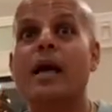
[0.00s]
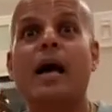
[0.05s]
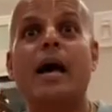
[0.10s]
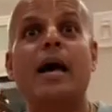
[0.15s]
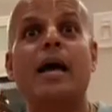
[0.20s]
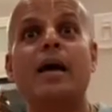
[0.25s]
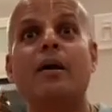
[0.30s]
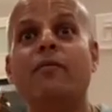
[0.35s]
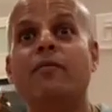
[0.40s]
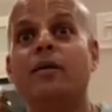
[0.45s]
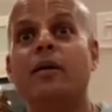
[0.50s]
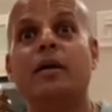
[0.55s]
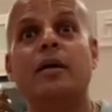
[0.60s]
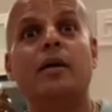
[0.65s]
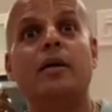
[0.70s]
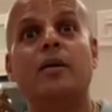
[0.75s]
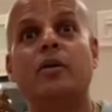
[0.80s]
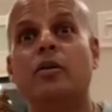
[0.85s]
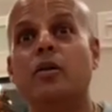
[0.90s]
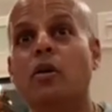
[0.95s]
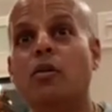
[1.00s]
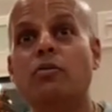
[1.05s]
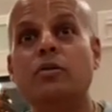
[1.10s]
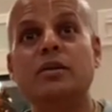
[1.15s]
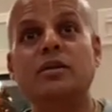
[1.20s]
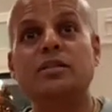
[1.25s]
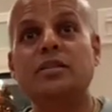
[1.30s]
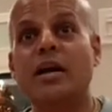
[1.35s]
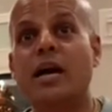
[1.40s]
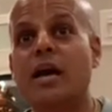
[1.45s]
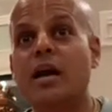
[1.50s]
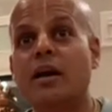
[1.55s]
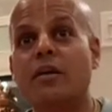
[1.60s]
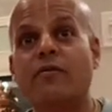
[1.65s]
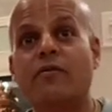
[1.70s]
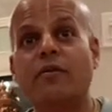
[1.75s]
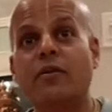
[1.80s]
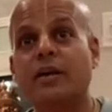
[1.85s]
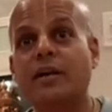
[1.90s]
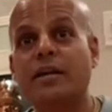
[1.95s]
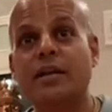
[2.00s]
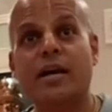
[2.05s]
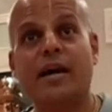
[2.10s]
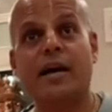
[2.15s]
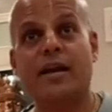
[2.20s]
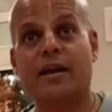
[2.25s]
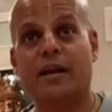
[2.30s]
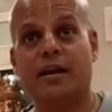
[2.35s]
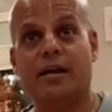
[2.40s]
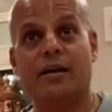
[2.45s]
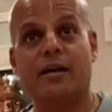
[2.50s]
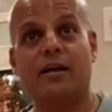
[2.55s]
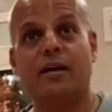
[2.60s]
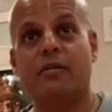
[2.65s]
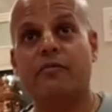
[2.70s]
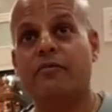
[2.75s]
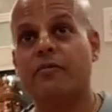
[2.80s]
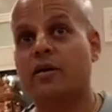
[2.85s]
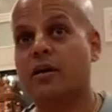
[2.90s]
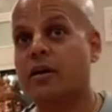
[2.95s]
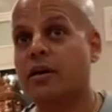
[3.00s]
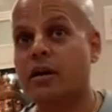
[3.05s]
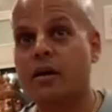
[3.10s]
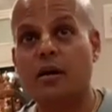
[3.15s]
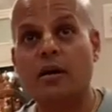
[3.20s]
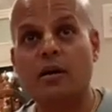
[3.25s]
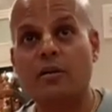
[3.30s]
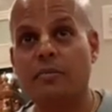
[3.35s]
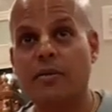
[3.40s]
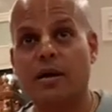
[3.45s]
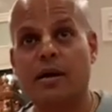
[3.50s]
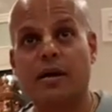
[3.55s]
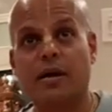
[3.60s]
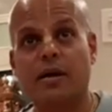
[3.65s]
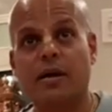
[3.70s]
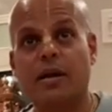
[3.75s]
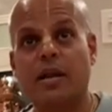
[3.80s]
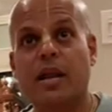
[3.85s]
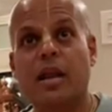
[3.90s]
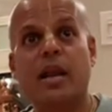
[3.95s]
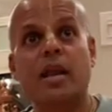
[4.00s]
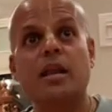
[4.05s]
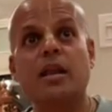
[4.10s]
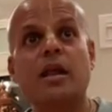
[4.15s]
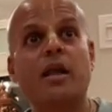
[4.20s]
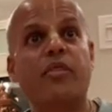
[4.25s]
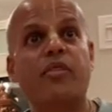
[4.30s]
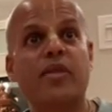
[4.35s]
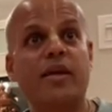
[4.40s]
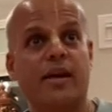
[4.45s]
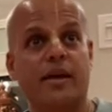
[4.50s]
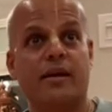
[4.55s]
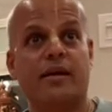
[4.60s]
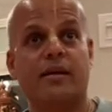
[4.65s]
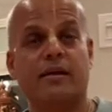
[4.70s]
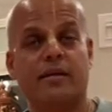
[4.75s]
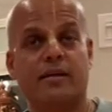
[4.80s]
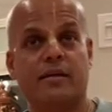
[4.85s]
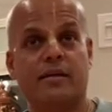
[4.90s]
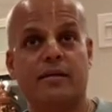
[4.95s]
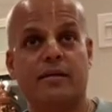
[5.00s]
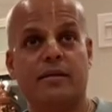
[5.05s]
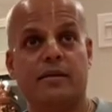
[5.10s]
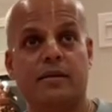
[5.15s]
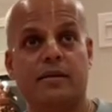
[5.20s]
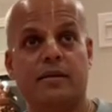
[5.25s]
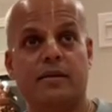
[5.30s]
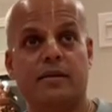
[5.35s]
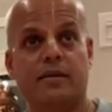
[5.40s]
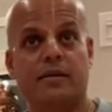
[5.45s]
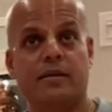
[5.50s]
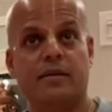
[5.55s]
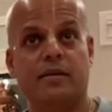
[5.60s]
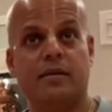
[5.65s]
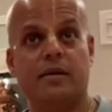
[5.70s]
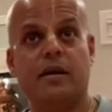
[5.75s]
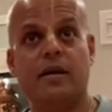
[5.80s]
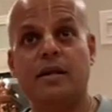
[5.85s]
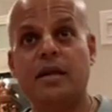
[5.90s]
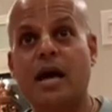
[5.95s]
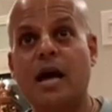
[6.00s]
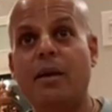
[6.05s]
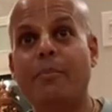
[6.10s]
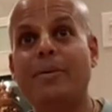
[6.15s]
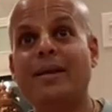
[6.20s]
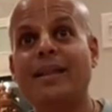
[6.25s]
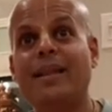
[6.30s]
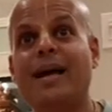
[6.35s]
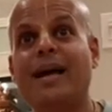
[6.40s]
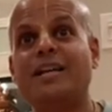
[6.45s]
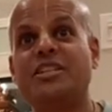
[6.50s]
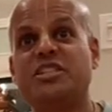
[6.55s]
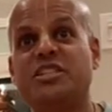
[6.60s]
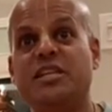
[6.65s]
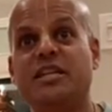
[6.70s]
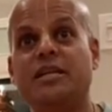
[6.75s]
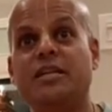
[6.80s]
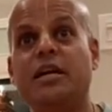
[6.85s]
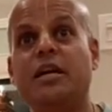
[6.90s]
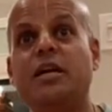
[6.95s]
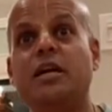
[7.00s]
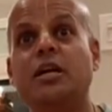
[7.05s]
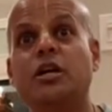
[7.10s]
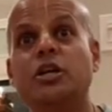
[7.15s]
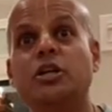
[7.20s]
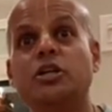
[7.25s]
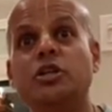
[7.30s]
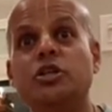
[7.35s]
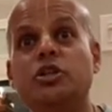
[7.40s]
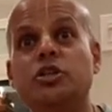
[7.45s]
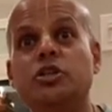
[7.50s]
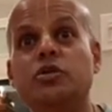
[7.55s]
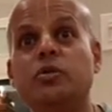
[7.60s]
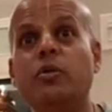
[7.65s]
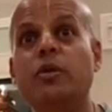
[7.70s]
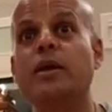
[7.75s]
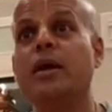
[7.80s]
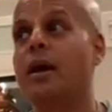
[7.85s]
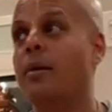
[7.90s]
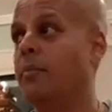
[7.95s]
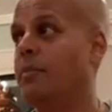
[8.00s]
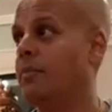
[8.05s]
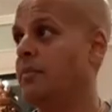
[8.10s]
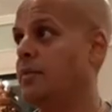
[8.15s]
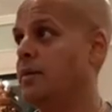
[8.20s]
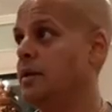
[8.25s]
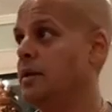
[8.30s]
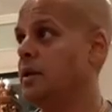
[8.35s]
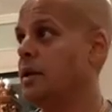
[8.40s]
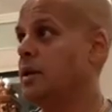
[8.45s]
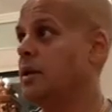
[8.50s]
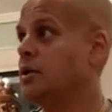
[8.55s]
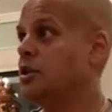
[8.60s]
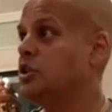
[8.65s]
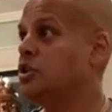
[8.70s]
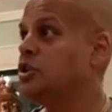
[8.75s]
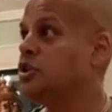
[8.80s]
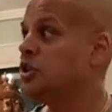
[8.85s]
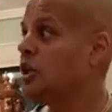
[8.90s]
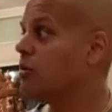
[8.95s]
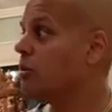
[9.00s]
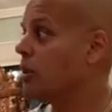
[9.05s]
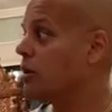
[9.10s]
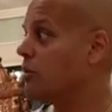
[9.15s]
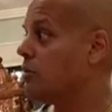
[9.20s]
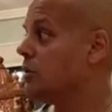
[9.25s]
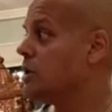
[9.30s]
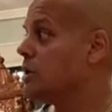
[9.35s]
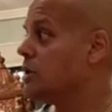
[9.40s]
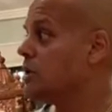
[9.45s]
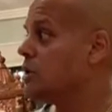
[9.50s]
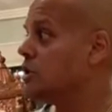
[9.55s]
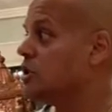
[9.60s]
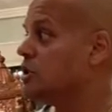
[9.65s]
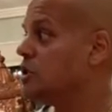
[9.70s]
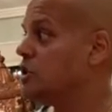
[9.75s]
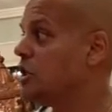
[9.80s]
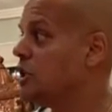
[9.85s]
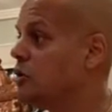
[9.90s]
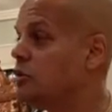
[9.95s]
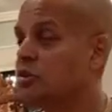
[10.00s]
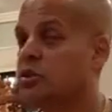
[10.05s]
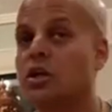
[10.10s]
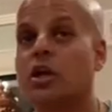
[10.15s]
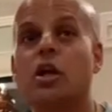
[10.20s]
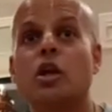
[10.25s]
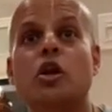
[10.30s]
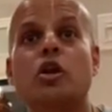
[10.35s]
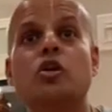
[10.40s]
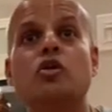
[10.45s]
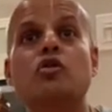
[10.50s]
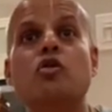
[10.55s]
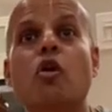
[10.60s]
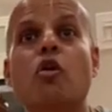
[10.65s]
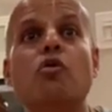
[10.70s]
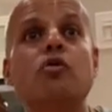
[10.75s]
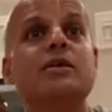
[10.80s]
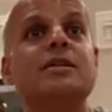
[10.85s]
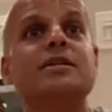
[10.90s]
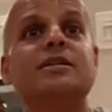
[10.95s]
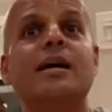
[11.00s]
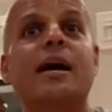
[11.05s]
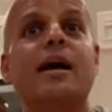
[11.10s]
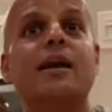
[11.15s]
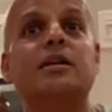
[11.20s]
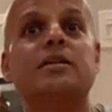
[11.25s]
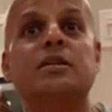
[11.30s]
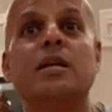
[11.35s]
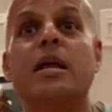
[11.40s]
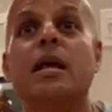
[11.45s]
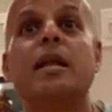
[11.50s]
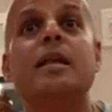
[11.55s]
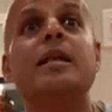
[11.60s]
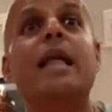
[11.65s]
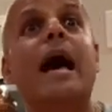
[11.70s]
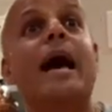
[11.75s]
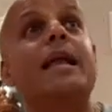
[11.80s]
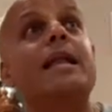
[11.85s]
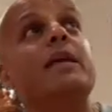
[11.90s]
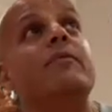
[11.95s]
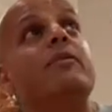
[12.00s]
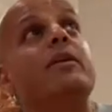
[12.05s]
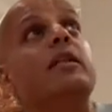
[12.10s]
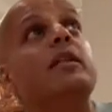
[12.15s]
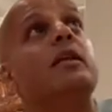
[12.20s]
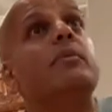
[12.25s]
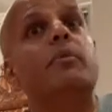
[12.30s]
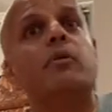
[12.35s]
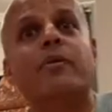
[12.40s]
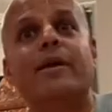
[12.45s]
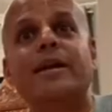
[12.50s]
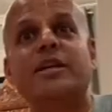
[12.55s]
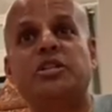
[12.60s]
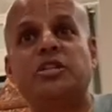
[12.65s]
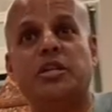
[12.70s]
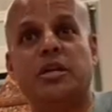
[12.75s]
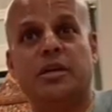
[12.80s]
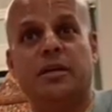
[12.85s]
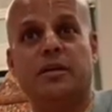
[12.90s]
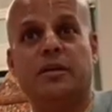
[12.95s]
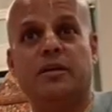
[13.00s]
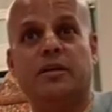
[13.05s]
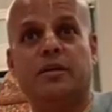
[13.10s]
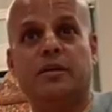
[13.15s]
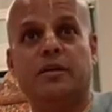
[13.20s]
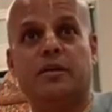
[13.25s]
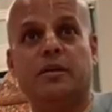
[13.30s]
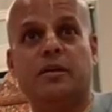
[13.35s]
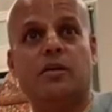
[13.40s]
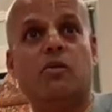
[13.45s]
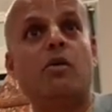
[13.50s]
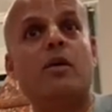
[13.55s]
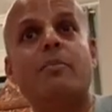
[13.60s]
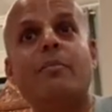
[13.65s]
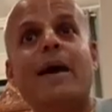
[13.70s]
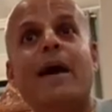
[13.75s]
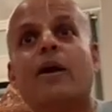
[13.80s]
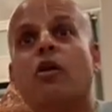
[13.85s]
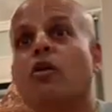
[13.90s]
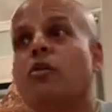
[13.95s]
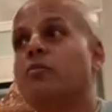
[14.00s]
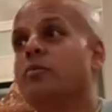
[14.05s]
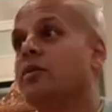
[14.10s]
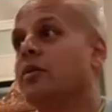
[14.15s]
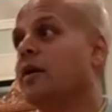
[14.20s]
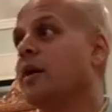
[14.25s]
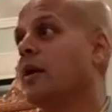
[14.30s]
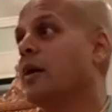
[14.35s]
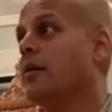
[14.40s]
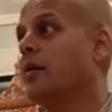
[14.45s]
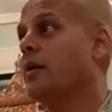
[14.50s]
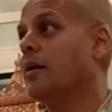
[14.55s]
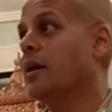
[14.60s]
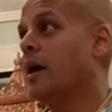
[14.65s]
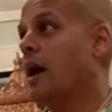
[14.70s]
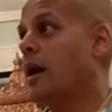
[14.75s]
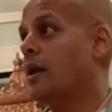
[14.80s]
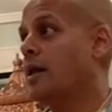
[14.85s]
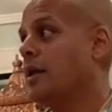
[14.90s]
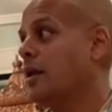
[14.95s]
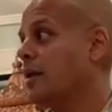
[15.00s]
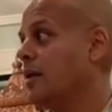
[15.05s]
I have no desire for jnana, for karma, nothing. Amyabilashita shunya. Zero. Zilch. No desires. Not even liberation. Going back home to God.